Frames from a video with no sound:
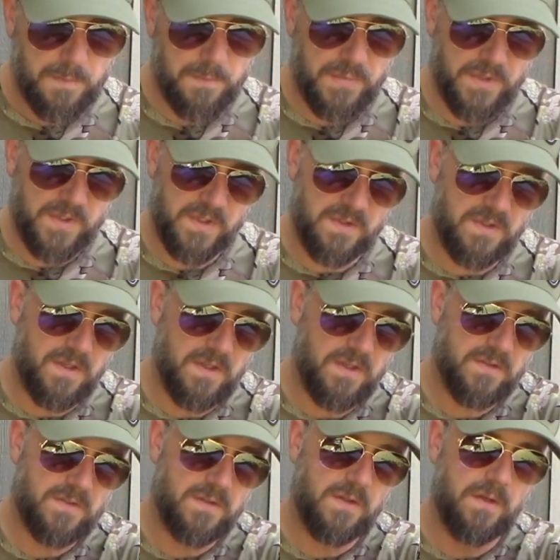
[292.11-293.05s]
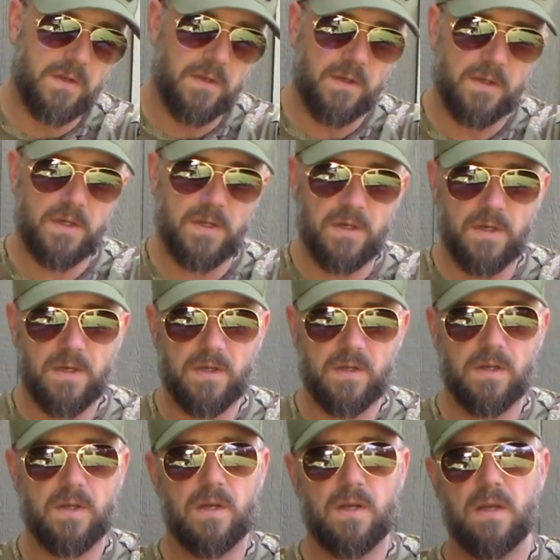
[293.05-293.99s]
But it does look
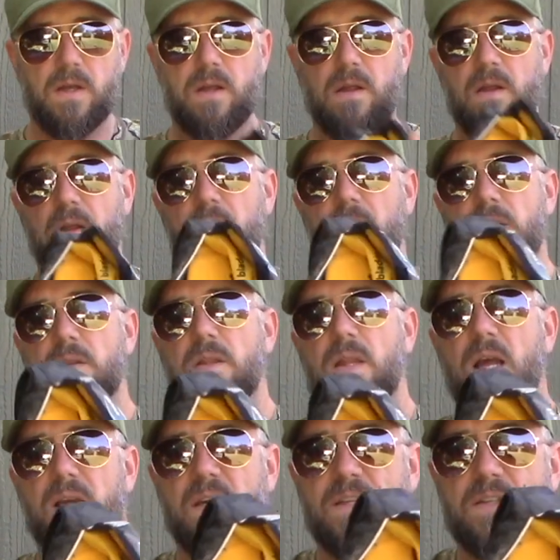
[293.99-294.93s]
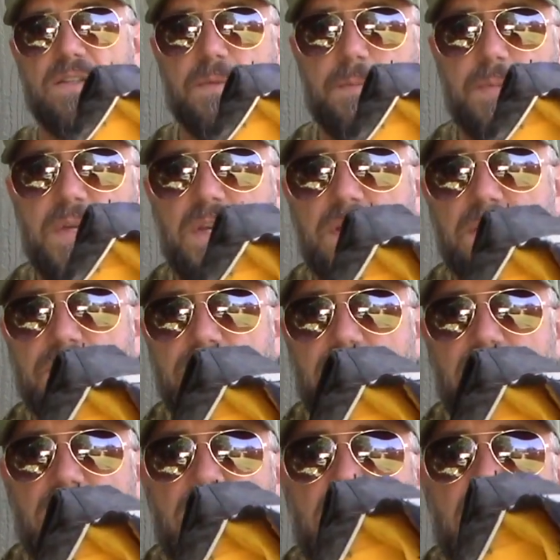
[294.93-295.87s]
like it's a
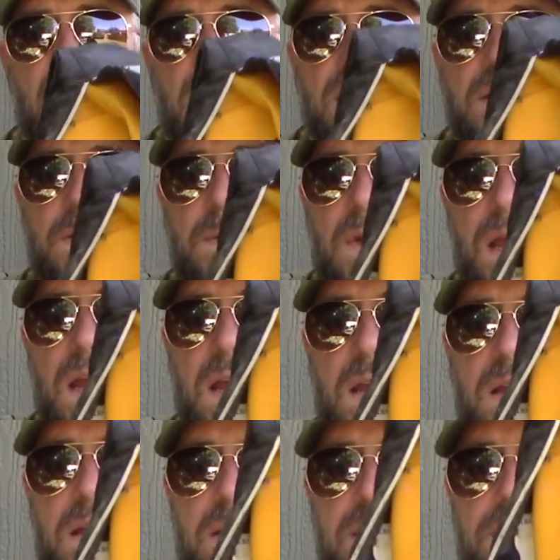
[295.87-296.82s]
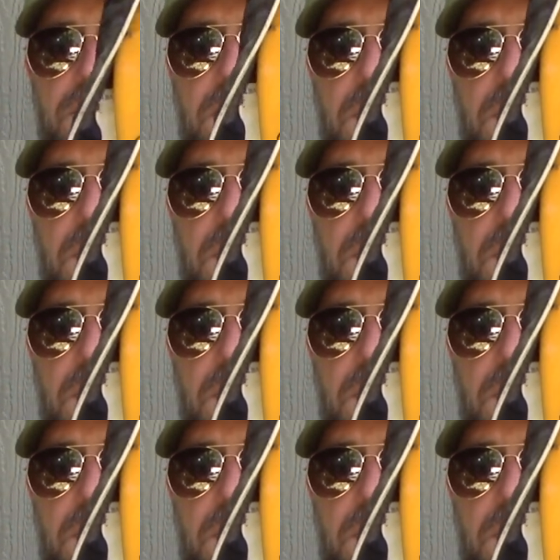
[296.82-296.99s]
PFD like you would have